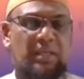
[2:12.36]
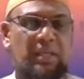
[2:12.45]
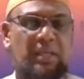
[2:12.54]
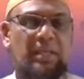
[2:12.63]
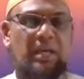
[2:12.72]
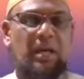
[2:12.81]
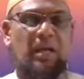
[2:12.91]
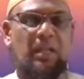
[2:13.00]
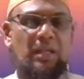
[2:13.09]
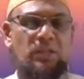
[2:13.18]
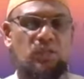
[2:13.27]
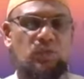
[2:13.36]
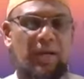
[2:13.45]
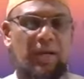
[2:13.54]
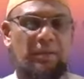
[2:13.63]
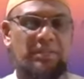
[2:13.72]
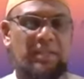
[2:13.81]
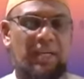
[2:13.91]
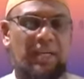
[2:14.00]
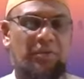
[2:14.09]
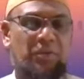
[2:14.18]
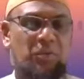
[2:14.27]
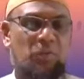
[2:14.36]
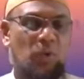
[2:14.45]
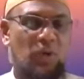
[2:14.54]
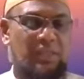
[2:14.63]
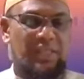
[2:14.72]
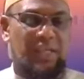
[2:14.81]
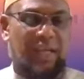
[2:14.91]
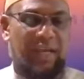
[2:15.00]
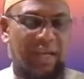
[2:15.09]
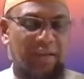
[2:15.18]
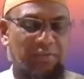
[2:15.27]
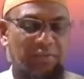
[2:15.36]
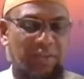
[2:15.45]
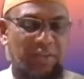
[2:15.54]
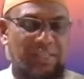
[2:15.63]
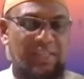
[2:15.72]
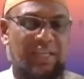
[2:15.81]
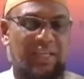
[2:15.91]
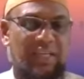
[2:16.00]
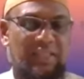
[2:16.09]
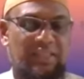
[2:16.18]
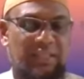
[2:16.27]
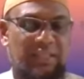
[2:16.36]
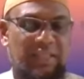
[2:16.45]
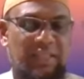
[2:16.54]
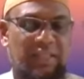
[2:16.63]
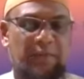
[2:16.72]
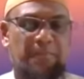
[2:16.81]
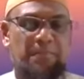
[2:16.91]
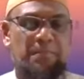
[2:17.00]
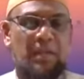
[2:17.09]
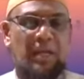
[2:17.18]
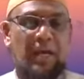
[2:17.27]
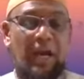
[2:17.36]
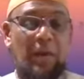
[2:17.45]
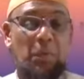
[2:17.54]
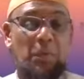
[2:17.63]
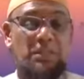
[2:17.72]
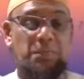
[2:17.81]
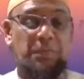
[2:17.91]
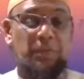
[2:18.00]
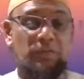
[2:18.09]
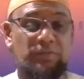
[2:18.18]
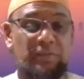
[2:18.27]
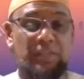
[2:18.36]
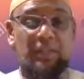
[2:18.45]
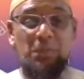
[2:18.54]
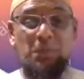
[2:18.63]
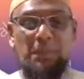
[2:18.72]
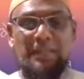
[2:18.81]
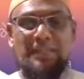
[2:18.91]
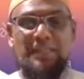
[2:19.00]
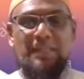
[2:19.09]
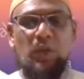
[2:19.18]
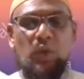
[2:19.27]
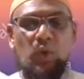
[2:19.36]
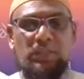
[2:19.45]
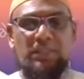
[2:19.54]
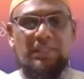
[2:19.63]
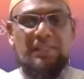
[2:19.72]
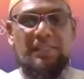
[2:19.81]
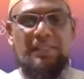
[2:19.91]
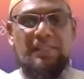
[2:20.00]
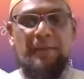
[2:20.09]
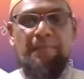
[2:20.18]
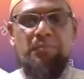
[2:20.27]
Allah subhanahu wa ta'ala rewards every single deed. And when we speak of deed, we mean good deeds.